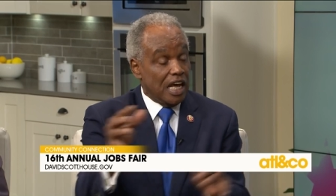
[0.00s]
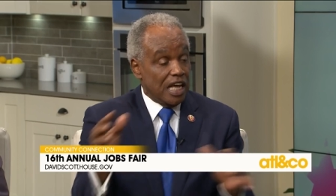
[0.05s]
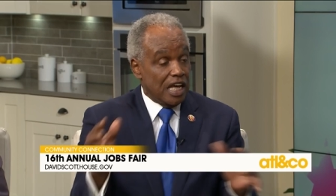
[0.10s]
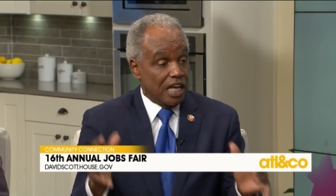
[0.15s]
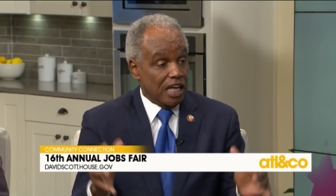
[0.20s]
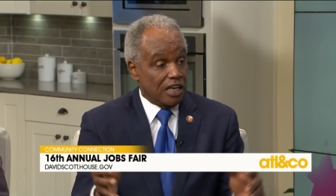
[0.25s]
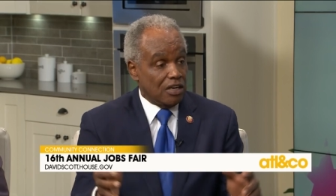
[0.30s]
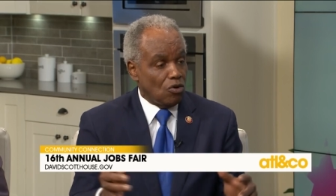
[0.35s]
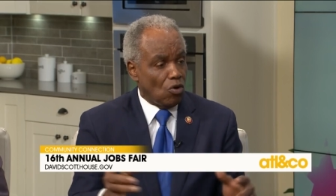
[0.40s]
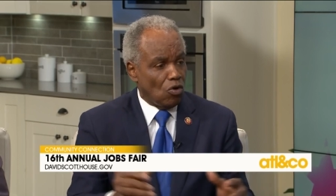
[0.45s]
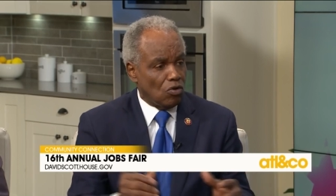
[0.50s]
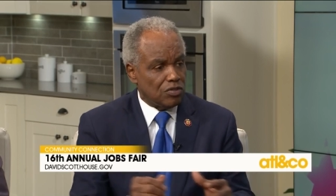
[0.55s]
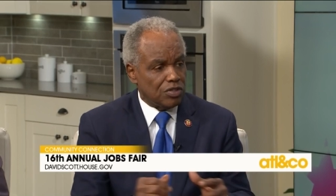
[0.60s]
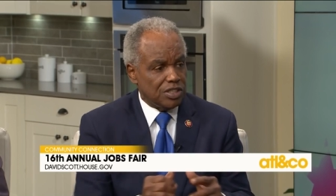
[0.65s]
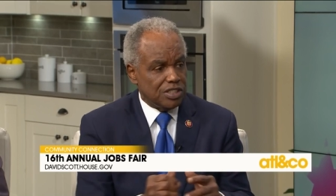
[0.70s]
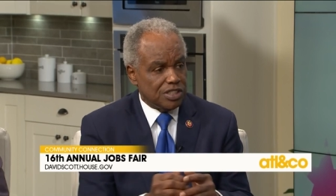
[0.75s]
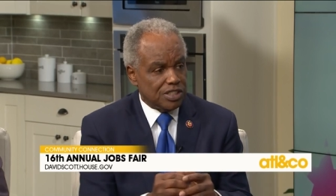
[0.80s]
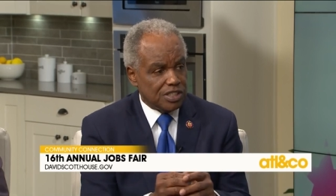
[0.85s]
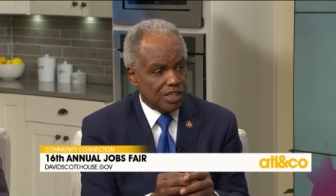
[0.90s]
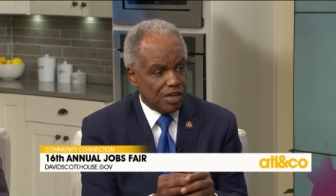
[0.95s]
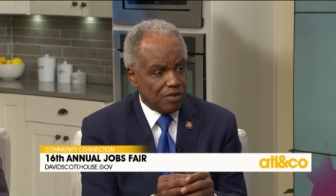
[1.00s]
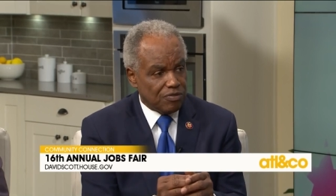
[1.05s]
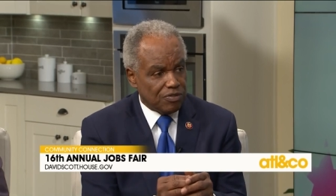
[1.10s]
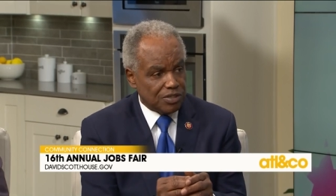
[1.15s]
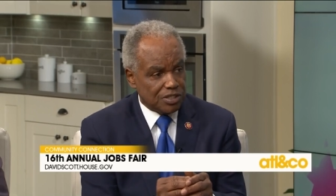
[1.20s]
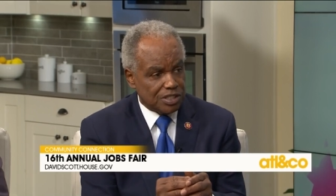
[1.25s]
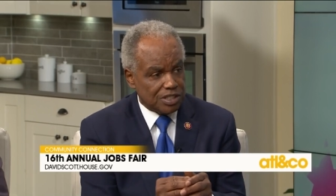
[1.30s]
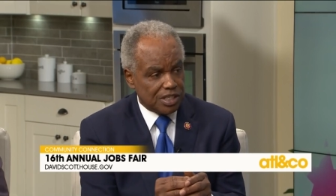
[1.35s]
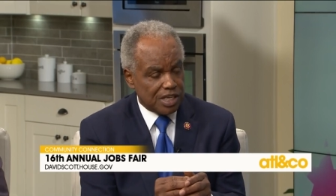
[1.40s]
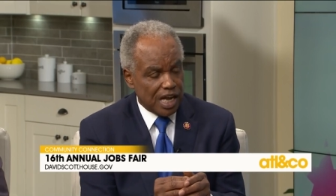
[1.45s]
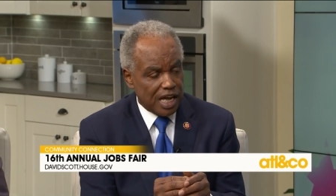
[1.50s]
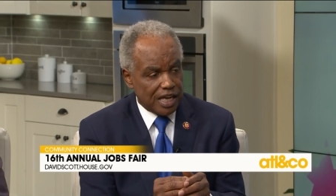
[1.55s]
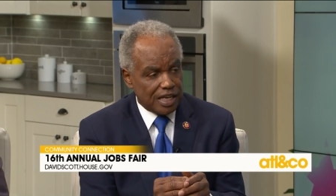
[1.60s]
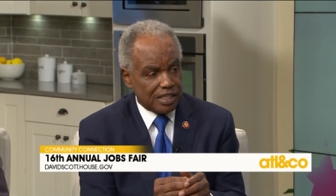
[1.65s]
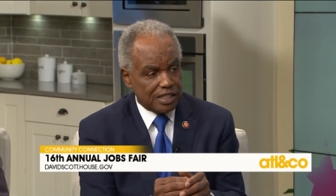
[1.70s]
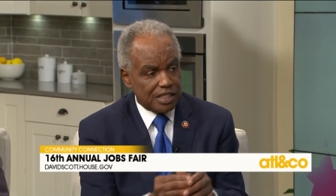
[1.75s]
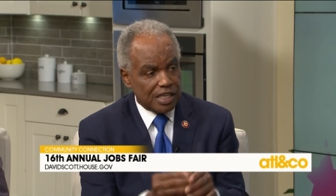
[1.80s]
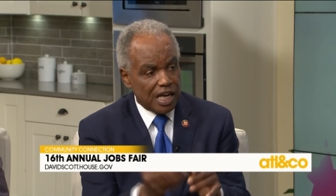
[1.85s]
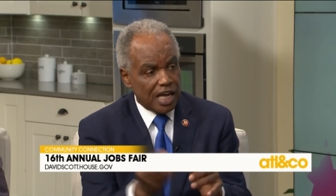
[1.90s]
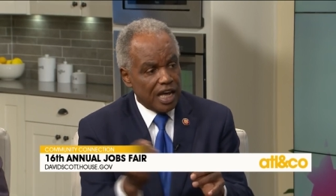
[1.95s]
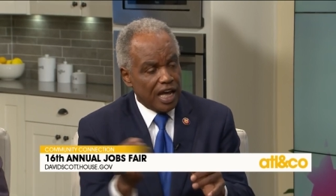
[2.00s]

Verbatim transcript: in all these different states.